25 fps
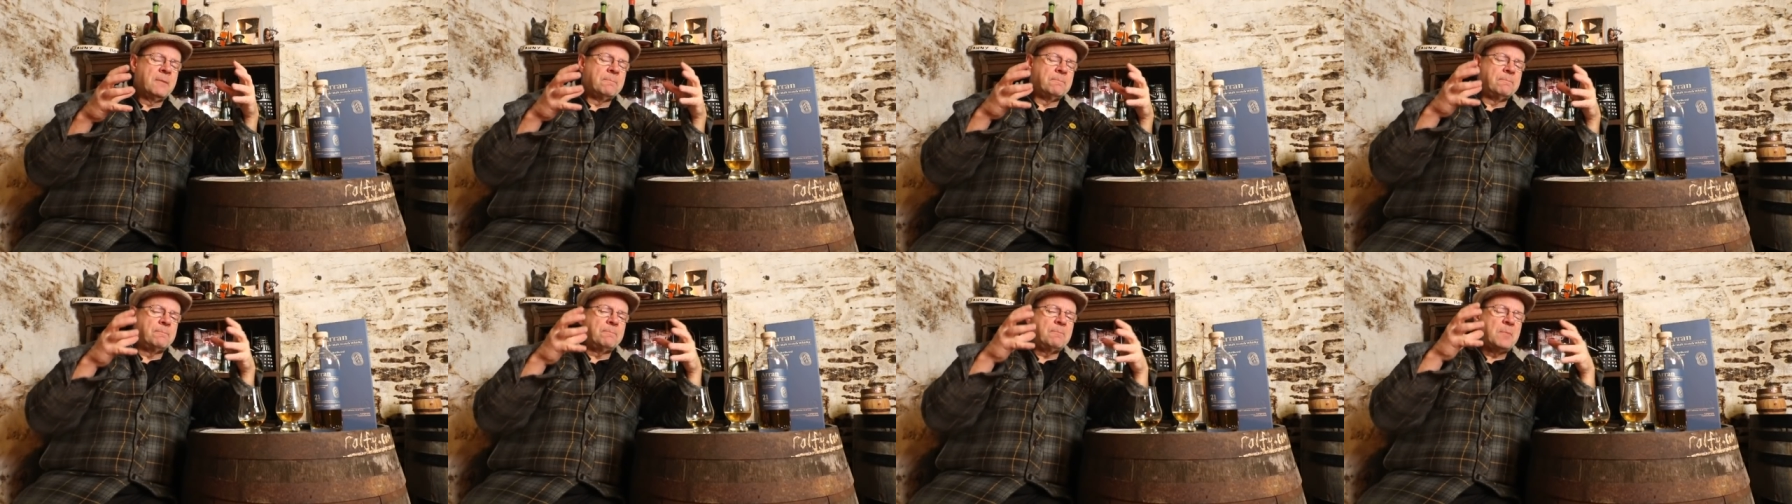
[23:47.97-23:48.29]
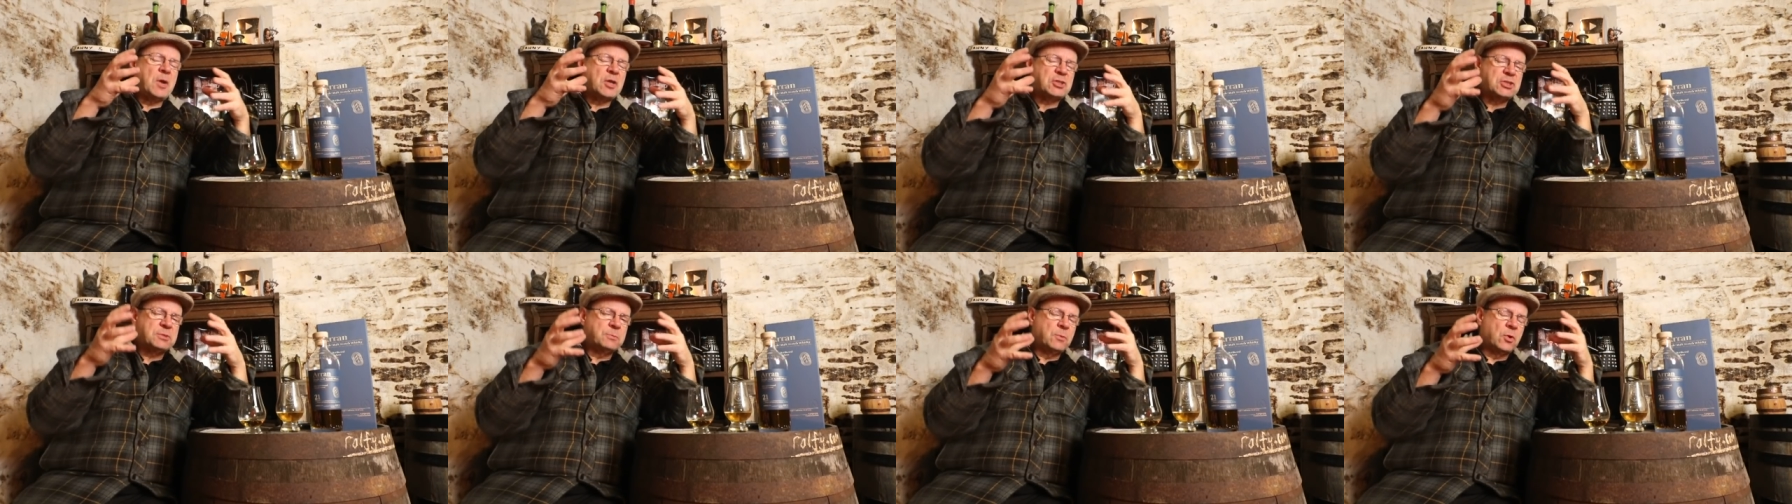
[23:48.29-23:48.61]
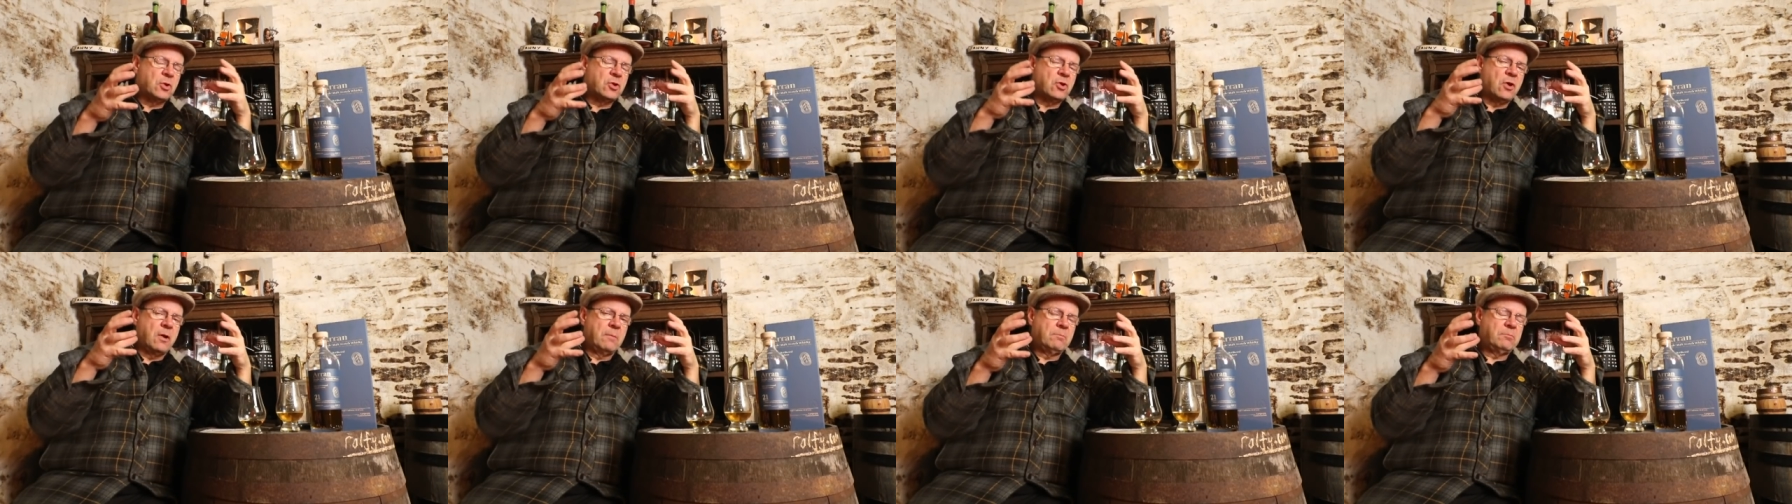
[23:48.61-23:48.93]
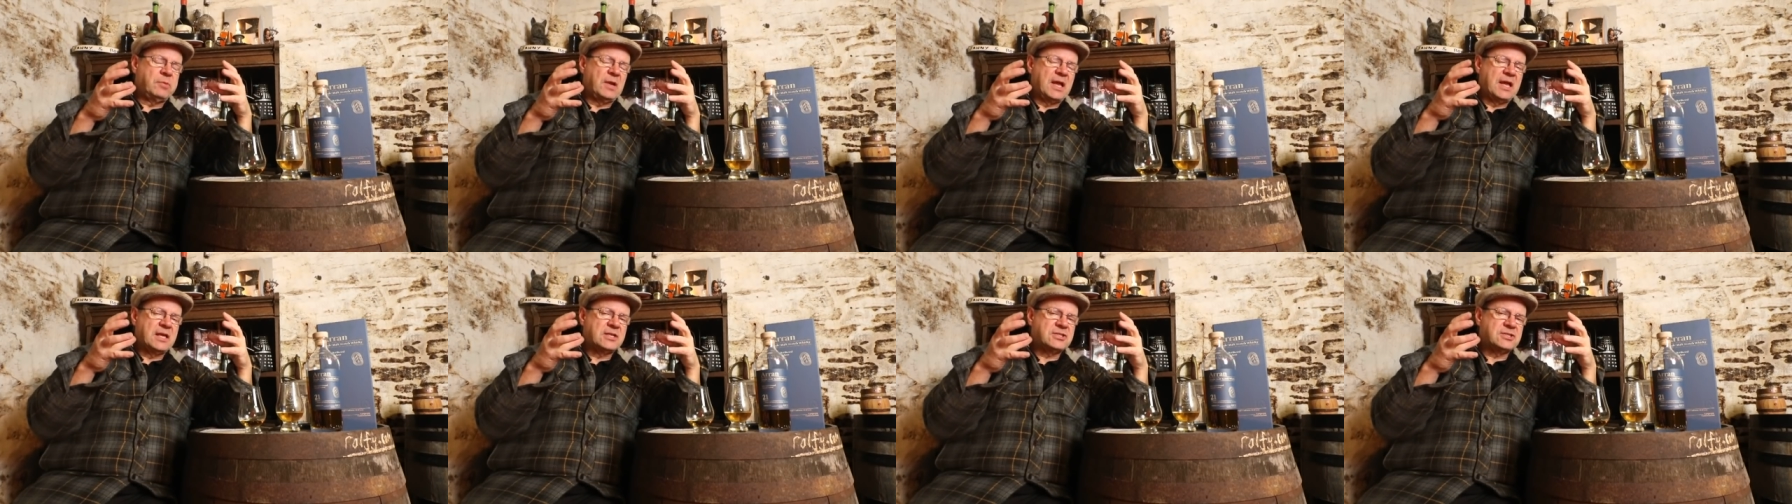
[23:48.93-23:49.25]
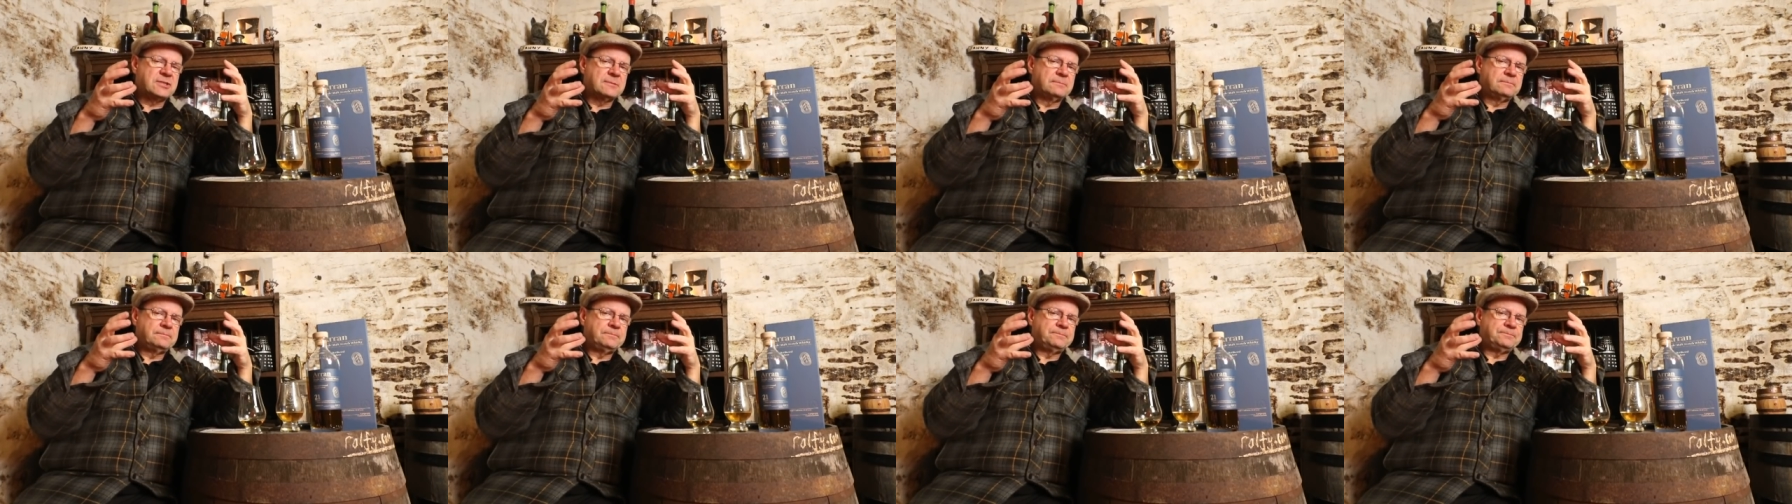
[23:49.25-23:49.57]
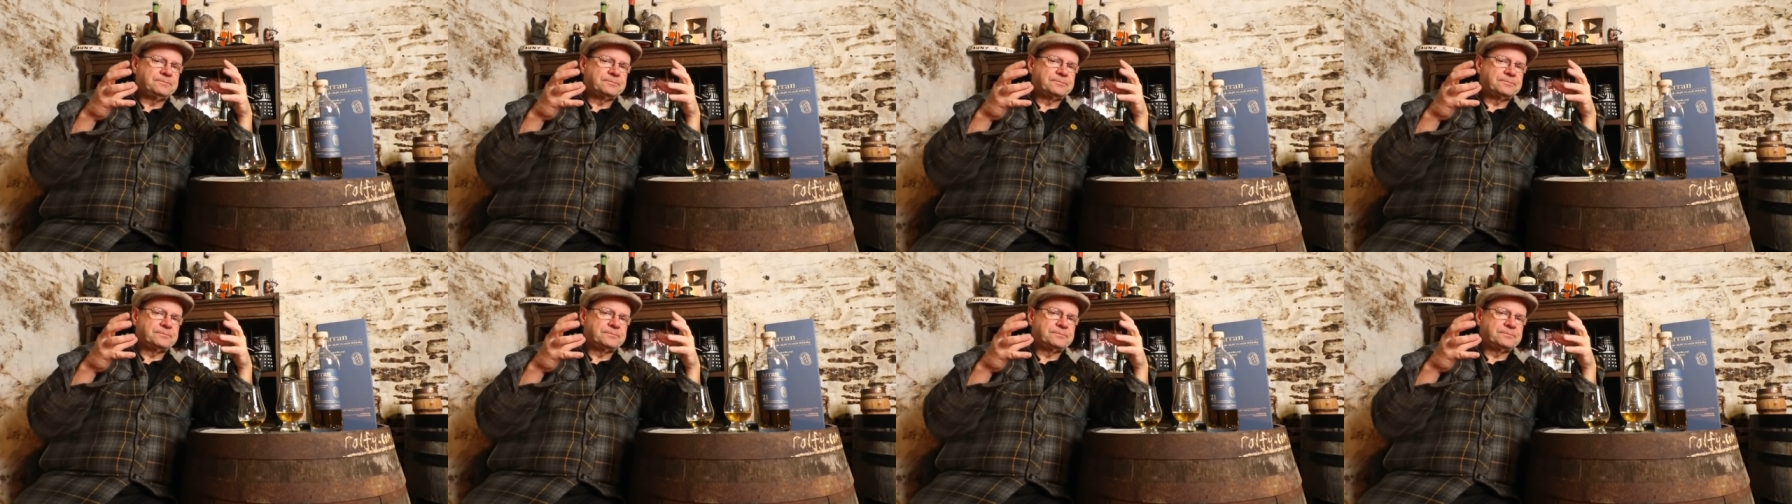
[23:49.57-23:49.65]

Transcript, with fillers: much more complex.